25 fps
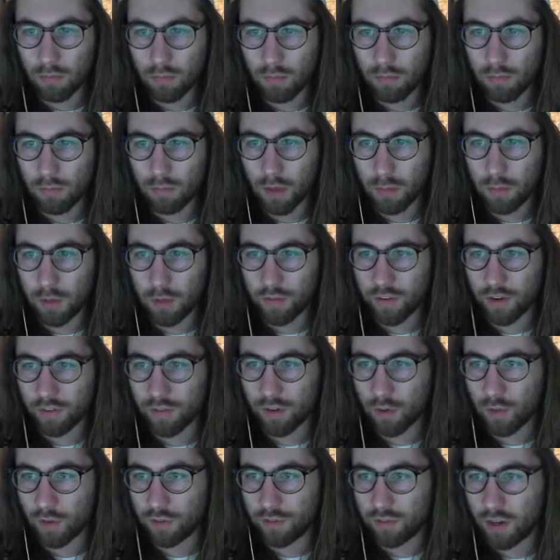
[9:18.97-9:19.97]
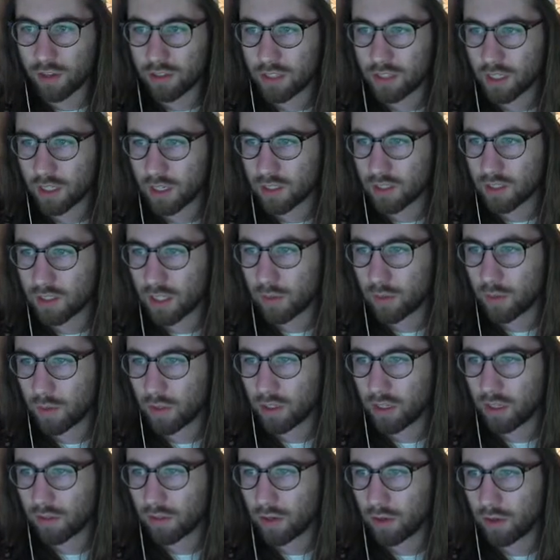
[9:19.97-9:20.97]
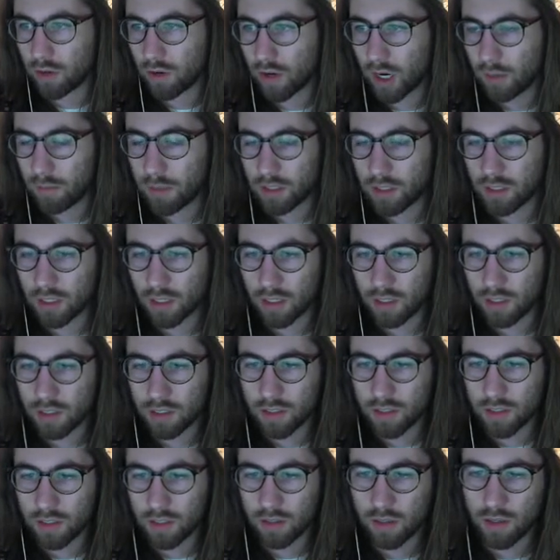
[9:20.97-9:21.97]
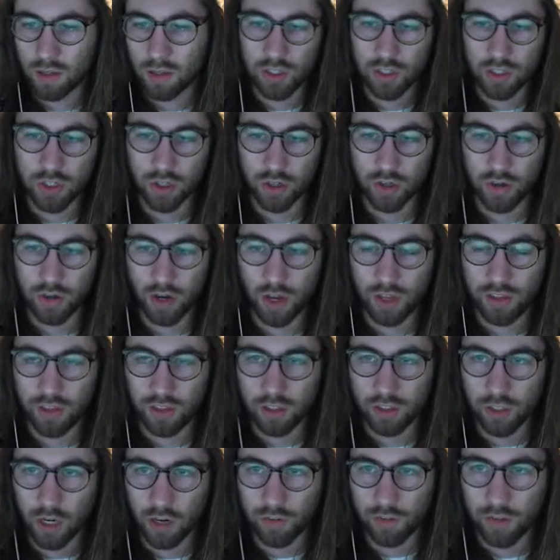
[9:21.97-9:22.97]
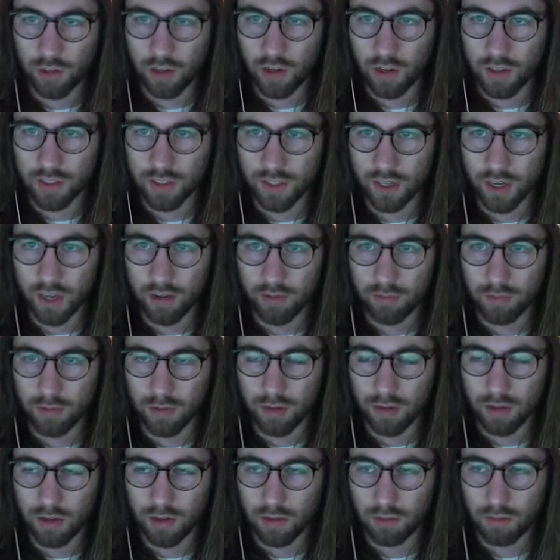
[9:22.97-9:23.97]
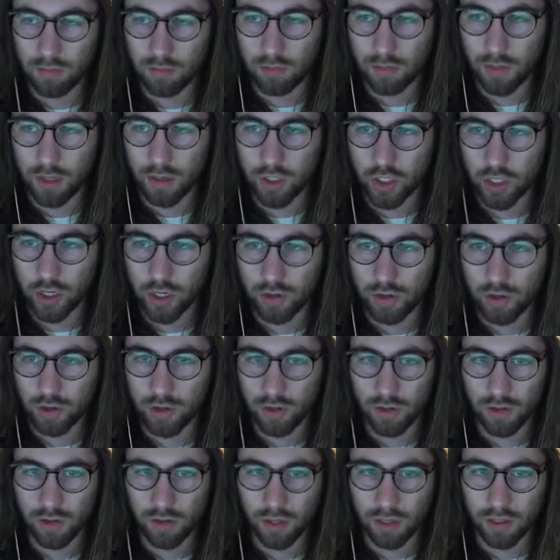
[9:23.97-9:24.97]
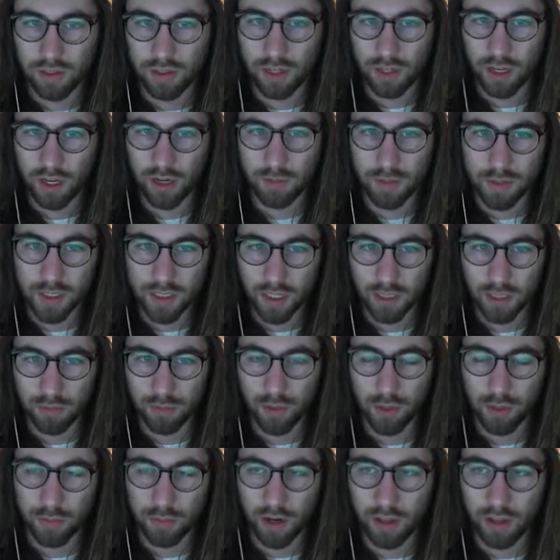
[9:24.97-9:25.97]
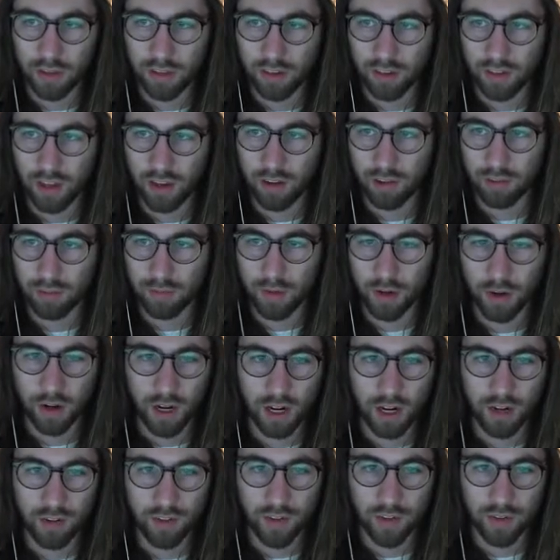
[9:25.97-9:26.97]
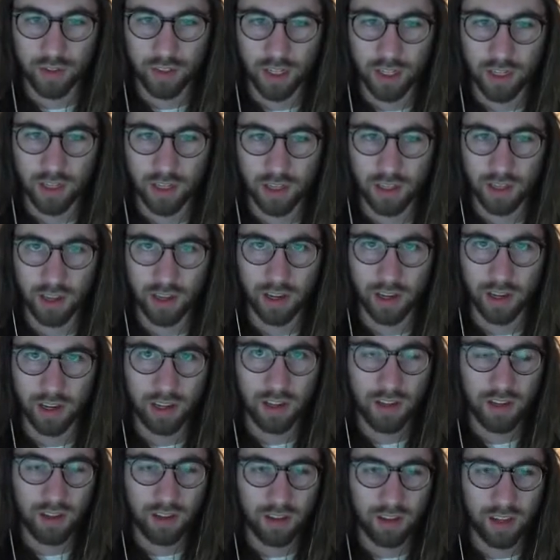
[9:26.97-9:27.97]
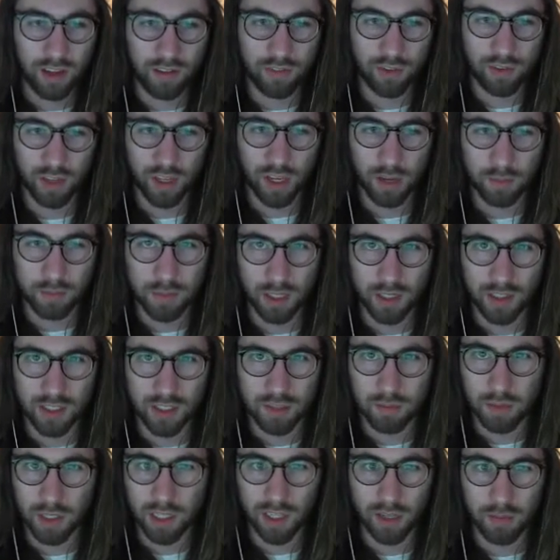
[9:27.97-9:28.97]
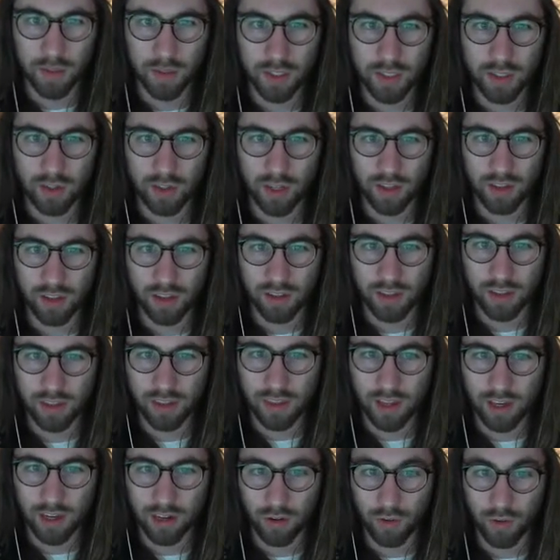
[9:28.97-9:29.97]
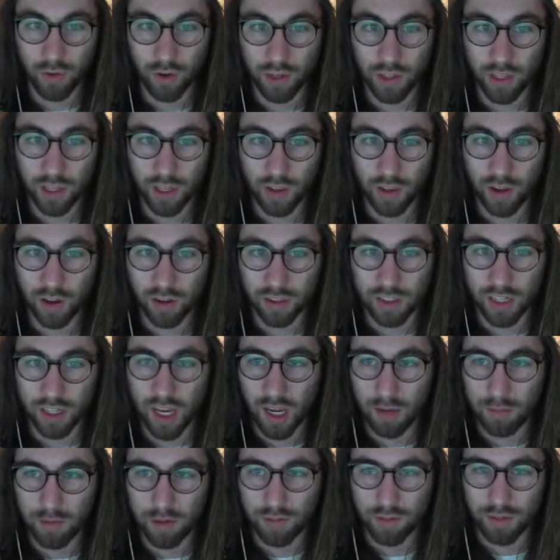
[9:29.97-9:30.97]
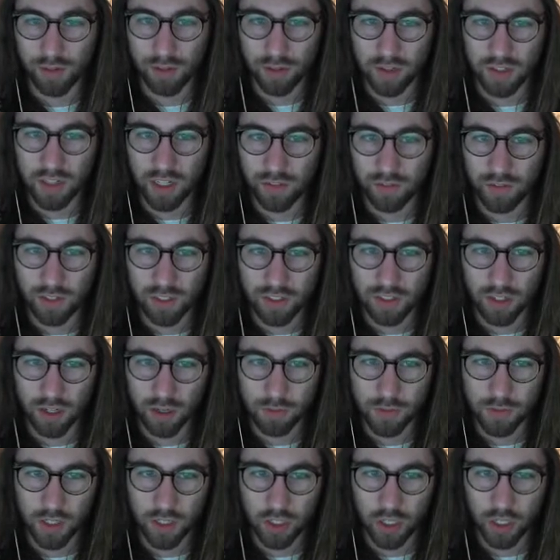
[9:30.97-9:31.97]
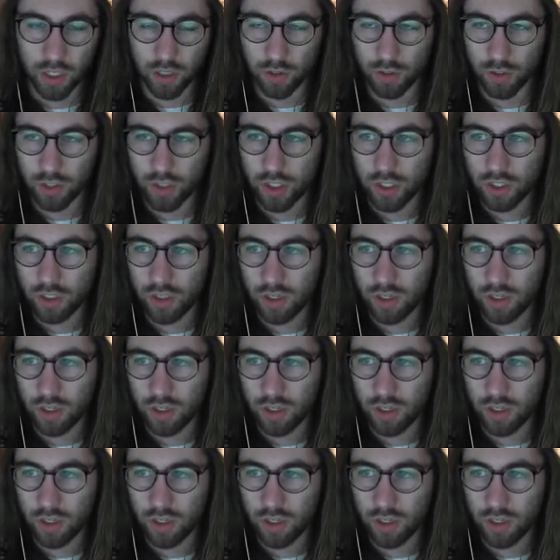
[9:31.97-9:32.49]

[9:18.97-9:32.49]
maybe if everyone fought tickets, they wouldn't give out crappy tickets. It's true, I think traffic laws, like, haven't, in general, like, this is kind of beside the point, but I think they're kind of outdated, like, they haven't really updated speed limits or anything like that in a really long time, even though safety's come such a huge,